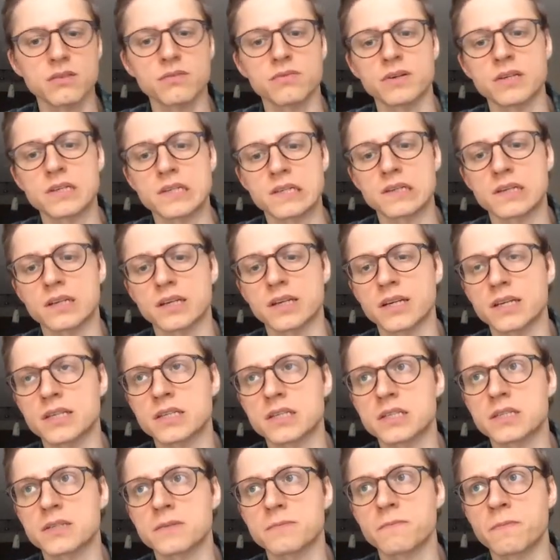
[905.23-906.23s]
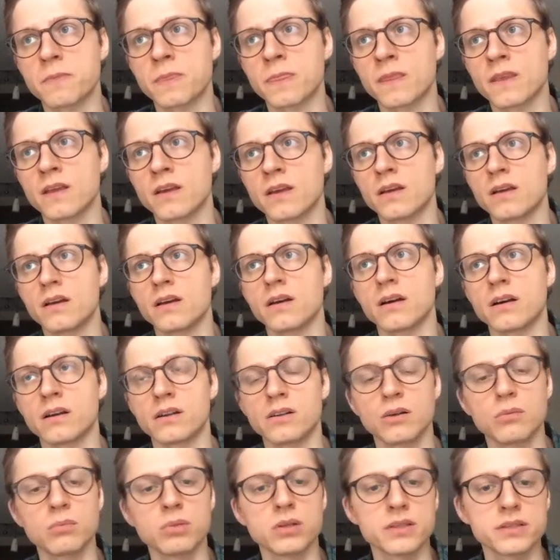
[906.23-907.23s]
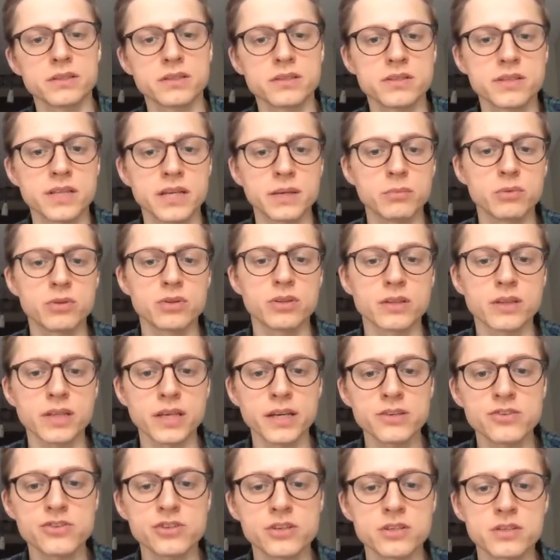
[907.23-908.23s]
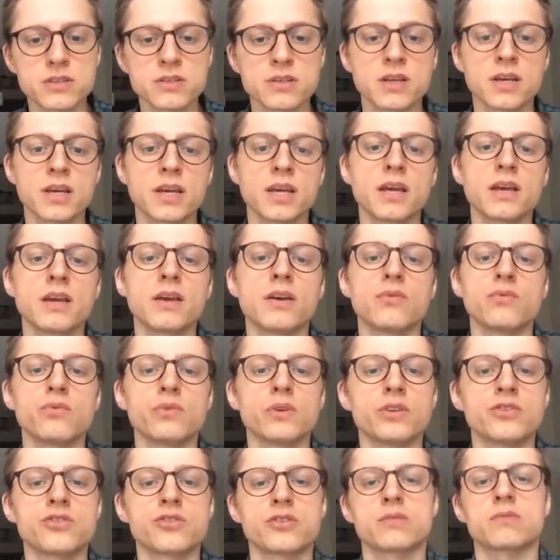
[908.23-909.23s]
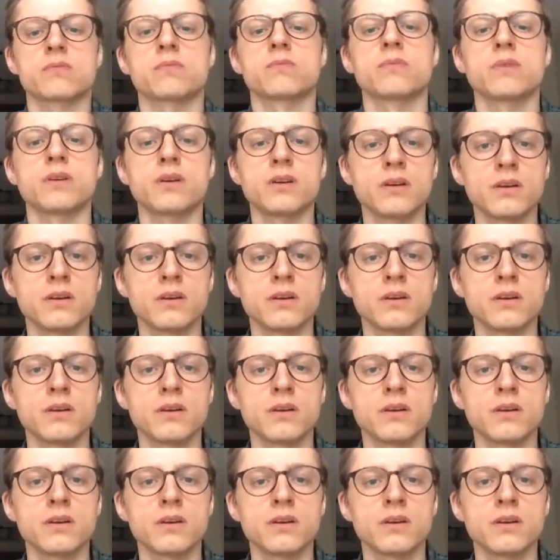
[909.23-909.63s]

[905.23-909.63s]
Fastly has globally distributed edges, which